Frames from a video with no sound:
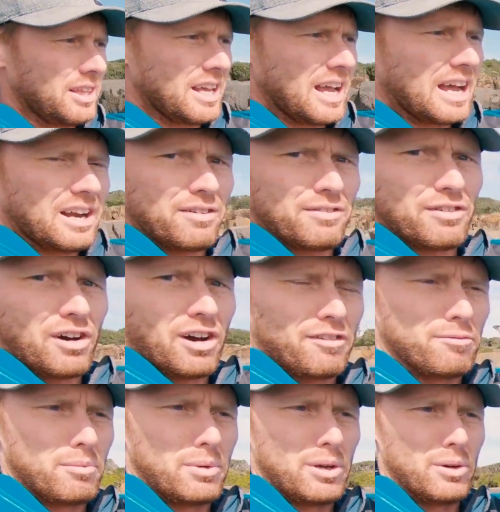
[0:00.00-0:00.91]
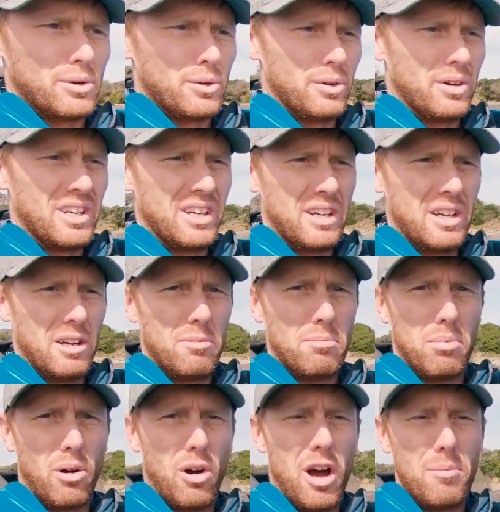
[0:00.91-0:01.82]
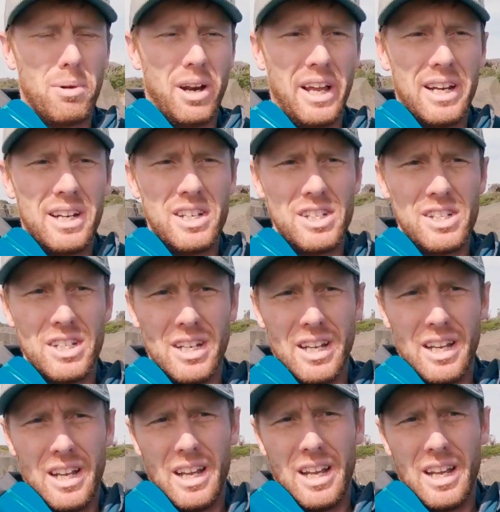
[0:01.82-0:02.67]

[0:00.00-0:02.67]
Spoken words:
the 85mm prime lens,